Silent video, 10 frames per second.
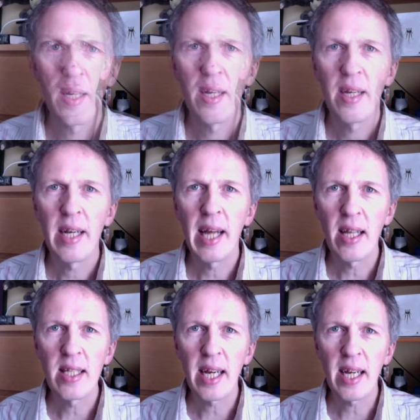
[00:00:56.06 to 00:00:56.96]
Now let's
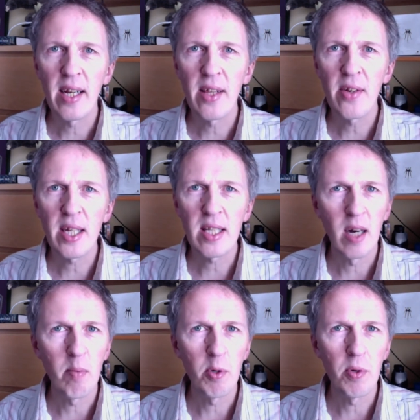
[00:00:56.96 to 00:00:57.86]
take another
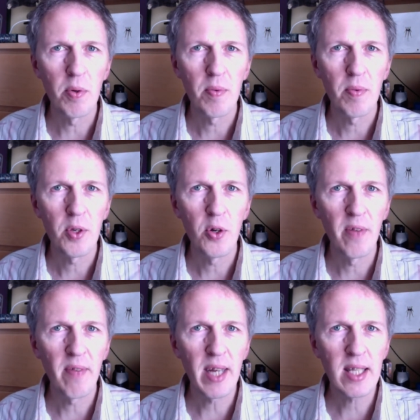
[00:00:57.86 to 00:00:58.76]
example. Your
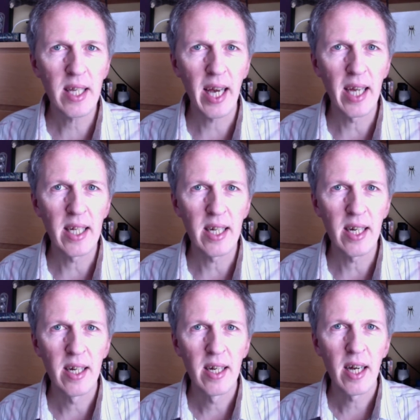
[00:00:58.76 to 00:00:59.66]
investigator
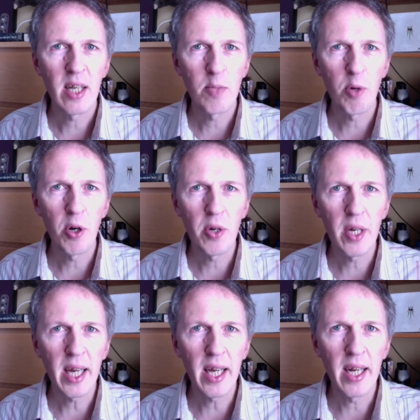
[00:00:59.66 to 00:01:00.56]
has broken
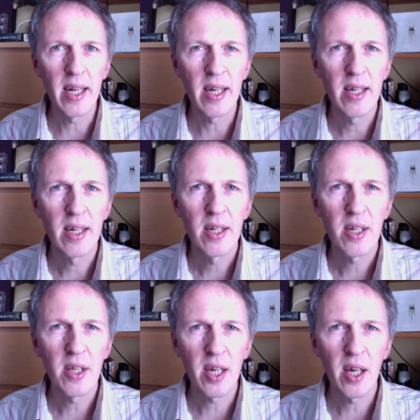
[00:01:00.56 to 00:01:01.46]
in to
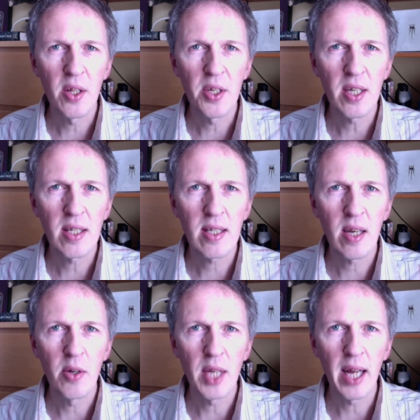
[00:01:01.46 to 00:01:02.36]
the cultist's
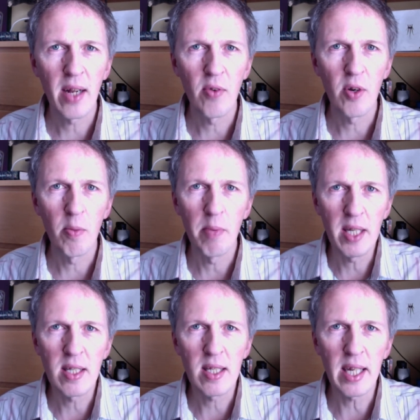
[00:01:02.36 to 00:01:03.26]
hotel room and is
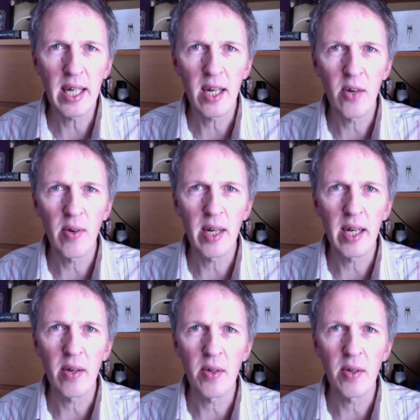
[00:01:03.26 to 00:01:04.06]
sneaking around